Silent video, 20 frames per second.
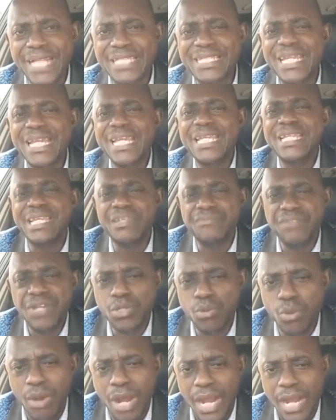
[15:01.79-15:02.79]

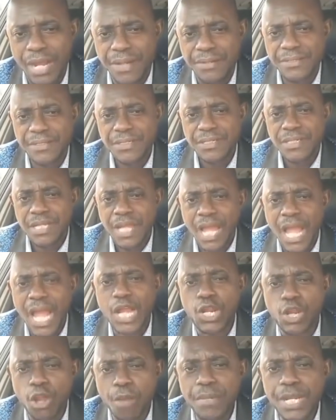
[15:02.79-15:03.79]
individual
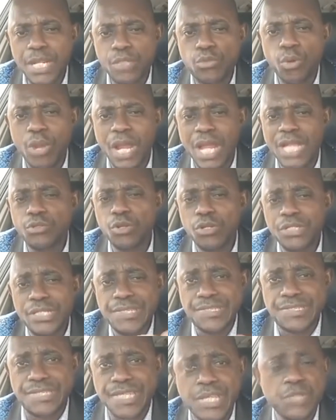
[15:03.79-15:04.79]
and company to handle
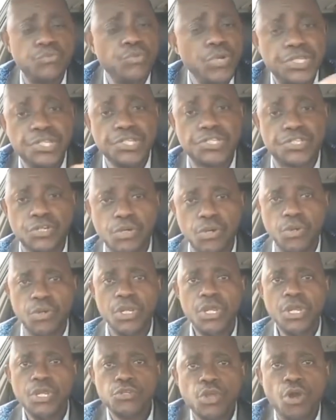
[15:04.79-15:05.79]
these things, which is true.
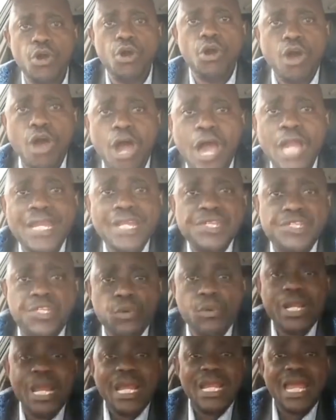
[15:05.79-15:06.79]
So all these things
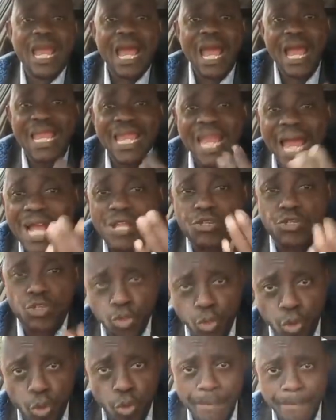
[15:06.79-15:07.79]
when they are alive,
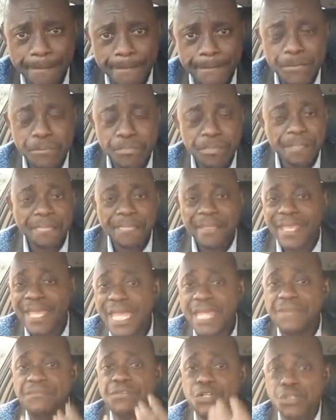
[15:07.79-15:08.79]
so
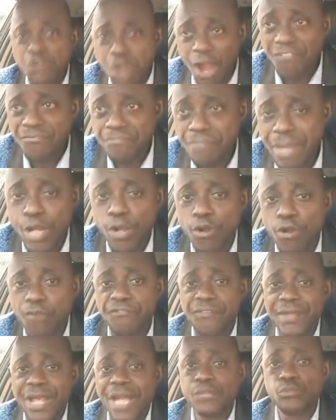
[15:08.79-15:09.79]
if government no go
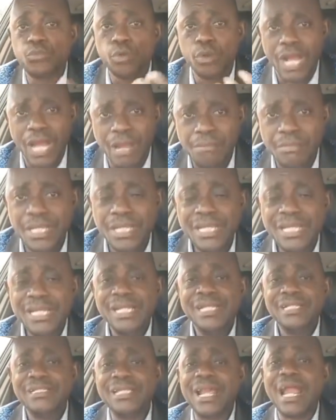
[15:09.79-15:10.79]
fit handle them,
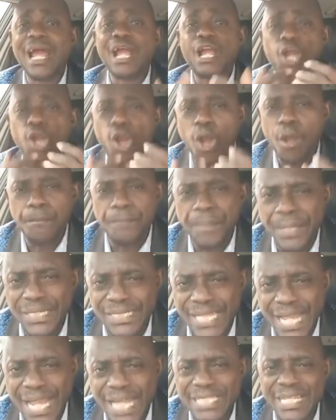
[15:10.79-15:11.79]
there are
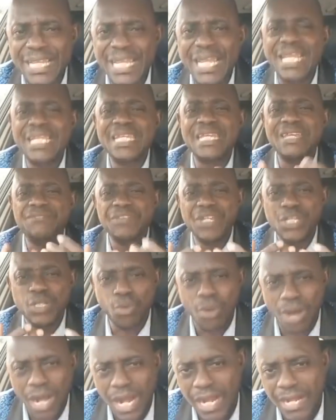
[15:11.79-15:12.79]
competent
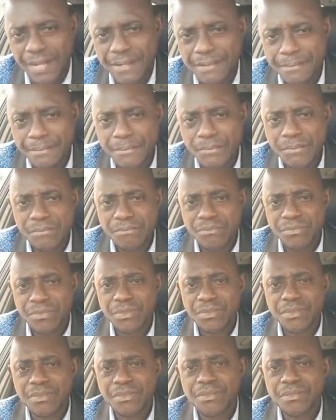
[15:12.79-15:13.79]
individual
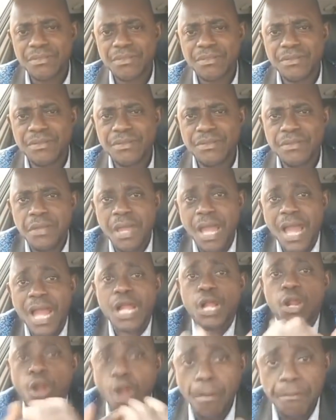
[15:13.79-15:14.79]

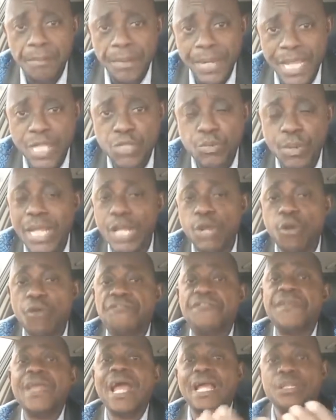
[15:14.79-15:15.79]
and companies when they go
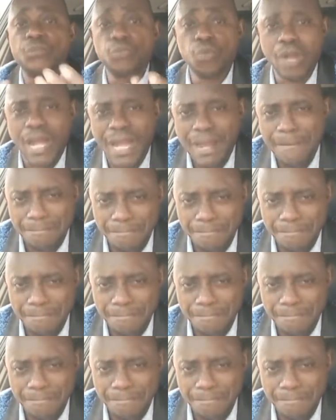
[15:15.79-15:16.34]
fit handle them,